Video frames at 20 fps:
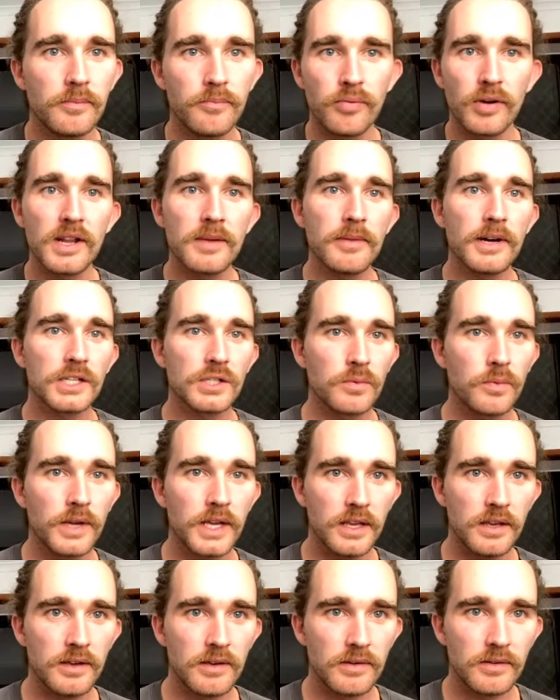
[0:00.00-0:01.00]
pretty much
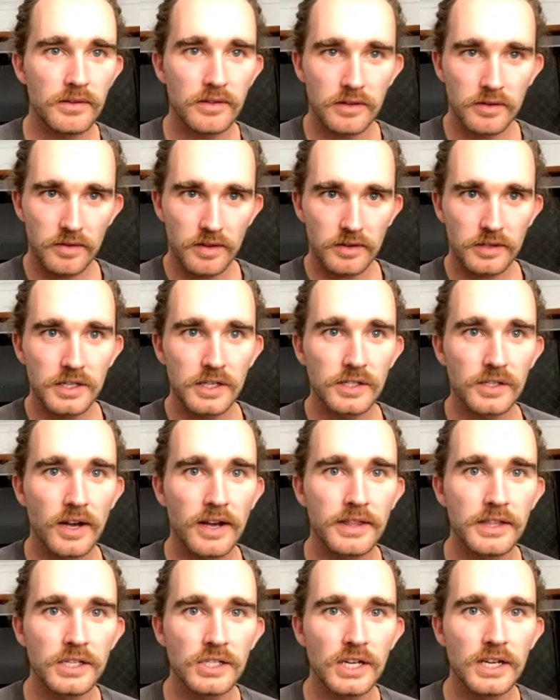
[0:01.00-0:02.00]
we
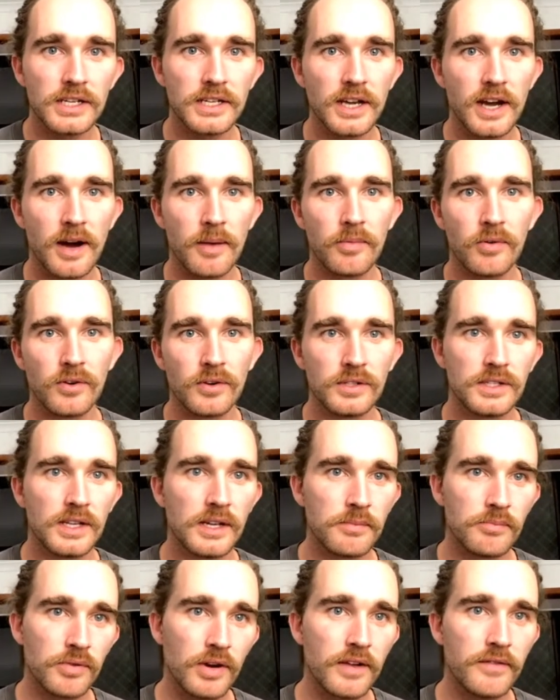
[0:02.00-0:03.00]
designed the GTR boards
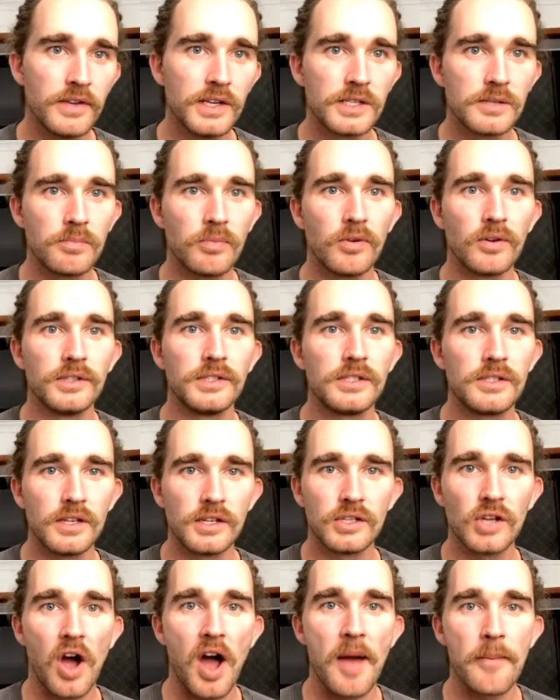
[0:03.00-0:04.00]
and previous boards to
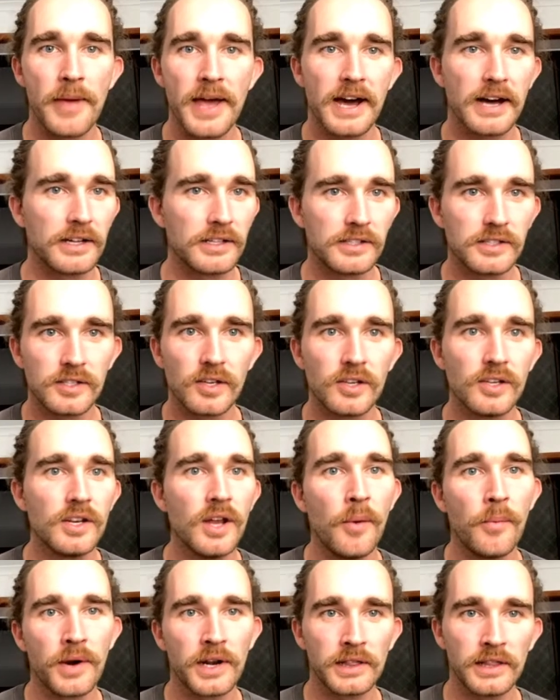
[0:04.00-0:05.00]
time out, so you
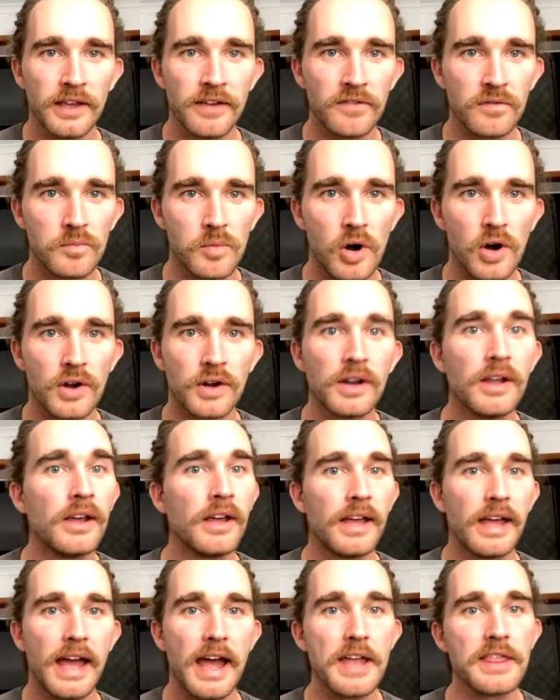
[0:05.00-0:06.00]
don't want to leave them on
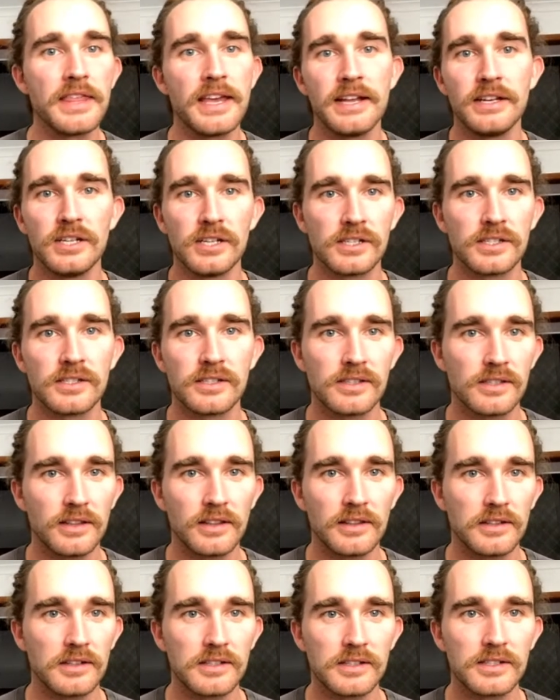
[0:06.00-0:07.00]
and they just
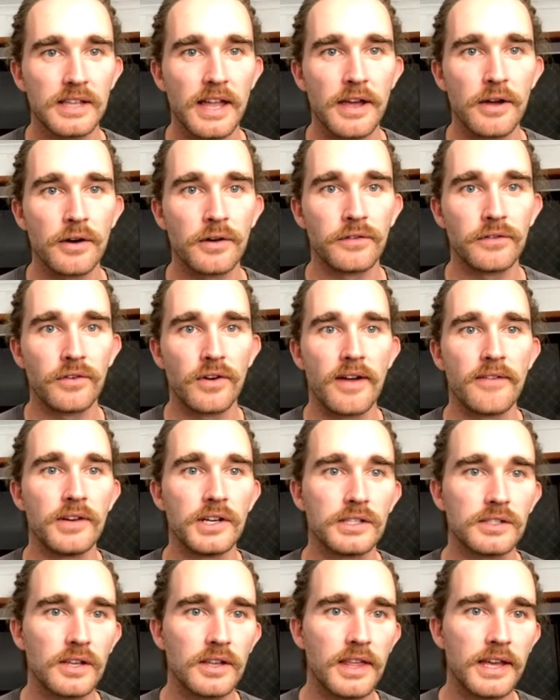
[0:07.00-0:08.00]
stay on
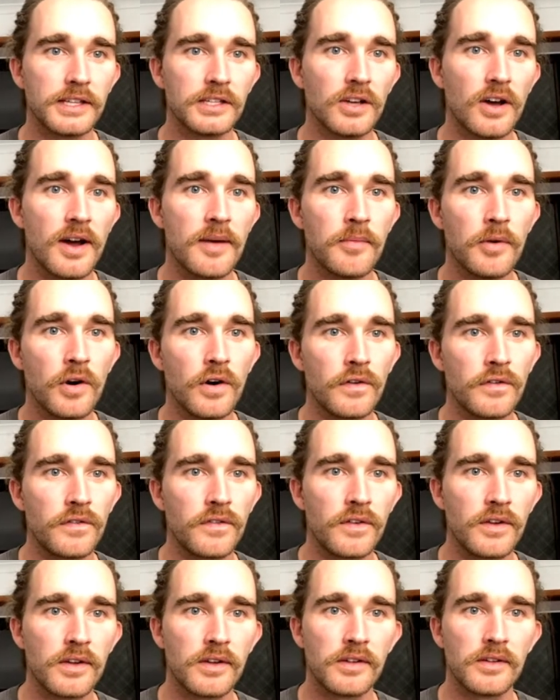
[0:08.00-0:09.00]
forever. So they time out
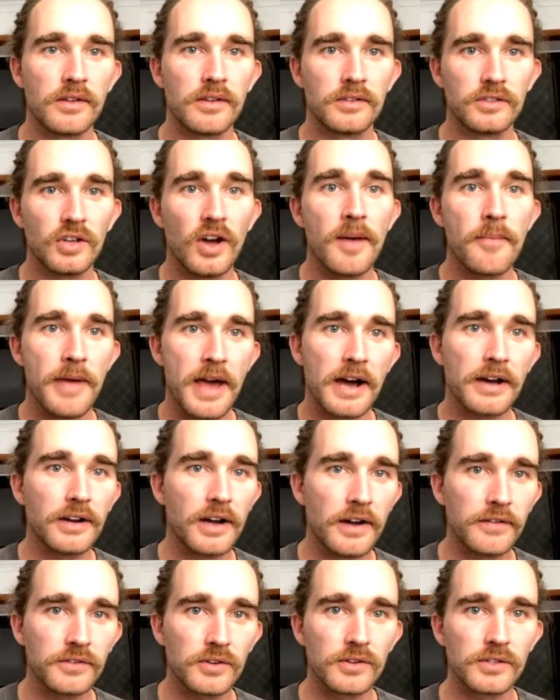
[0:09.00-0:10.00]

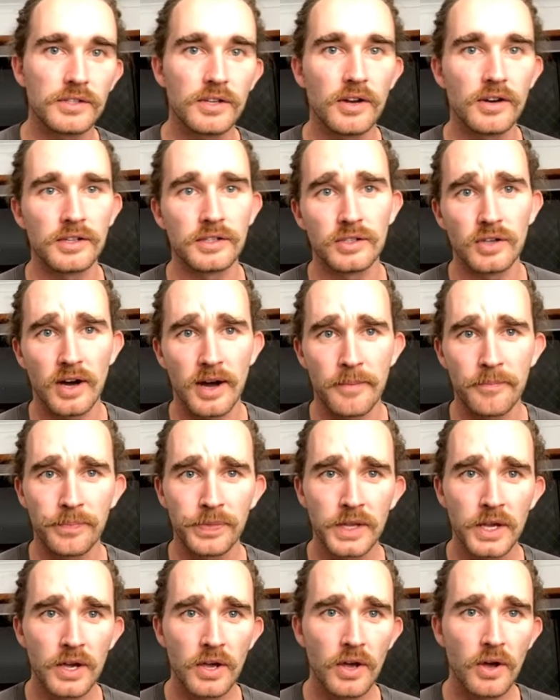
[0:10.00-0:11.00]
after a certain time.
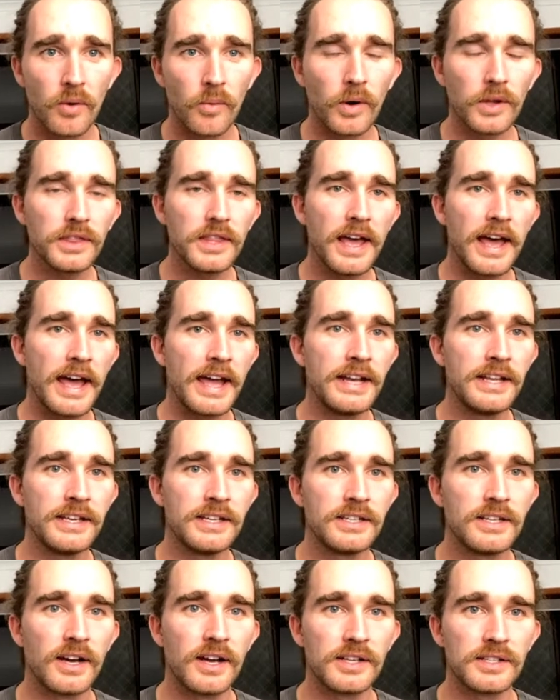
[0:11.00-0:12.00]
What the
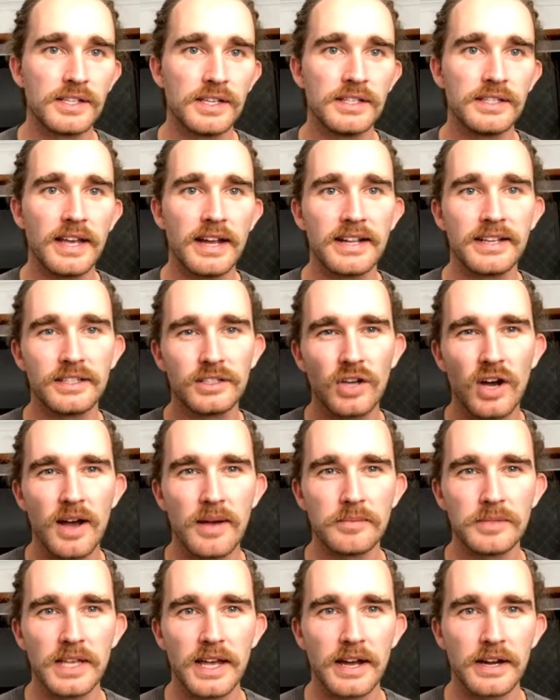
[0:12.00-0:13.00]
Hadean does is that it
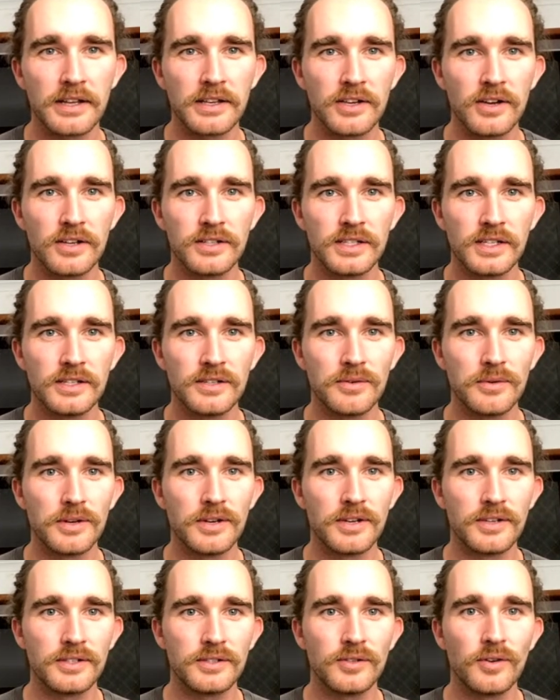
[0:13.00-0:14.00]
times out and goes into
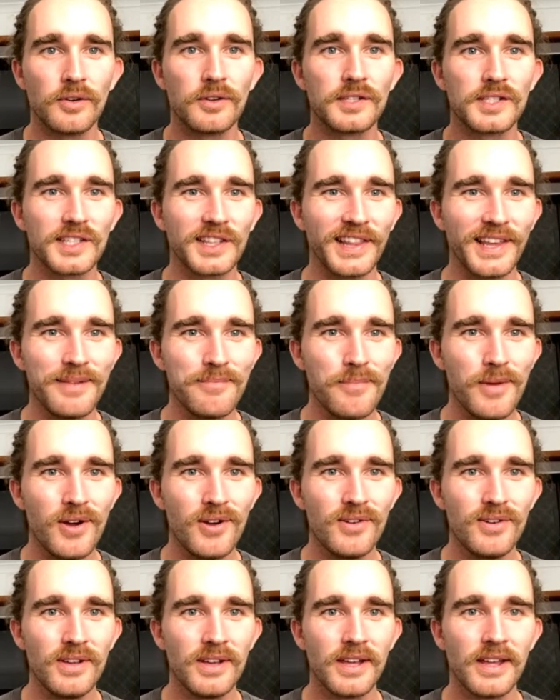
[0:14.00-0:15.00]
a sort of sleep
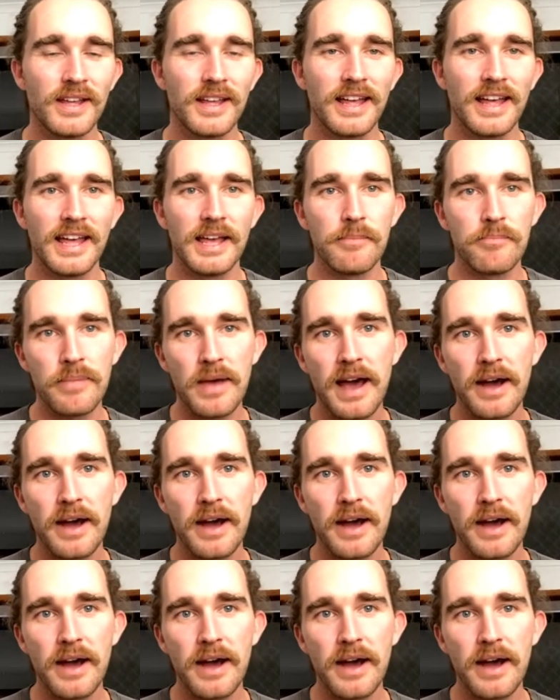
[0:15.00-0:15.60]
mode. It